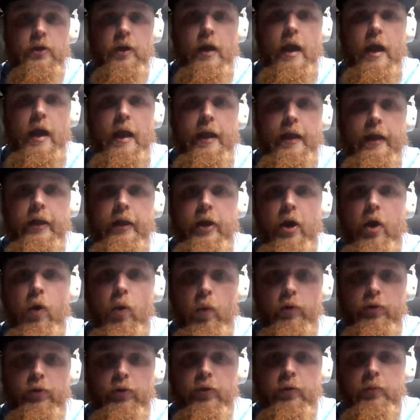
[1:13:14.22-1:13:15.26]
and go
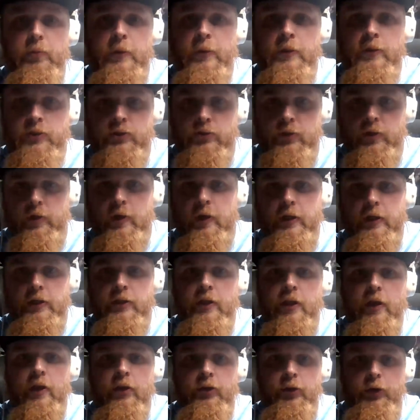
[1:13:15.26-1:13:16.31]
with them, because they're going to
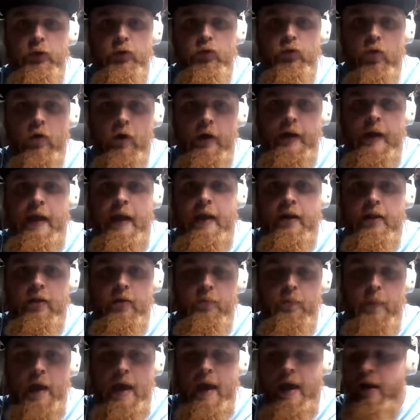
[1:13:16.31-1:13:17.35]
tell you right out of the
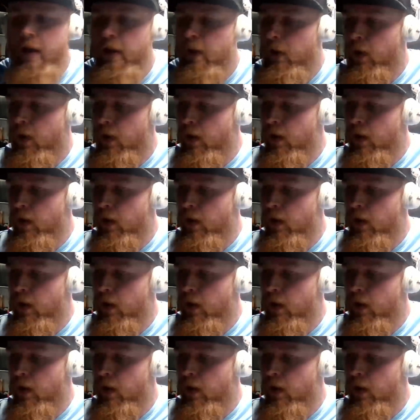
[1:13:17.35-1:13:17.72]
bat,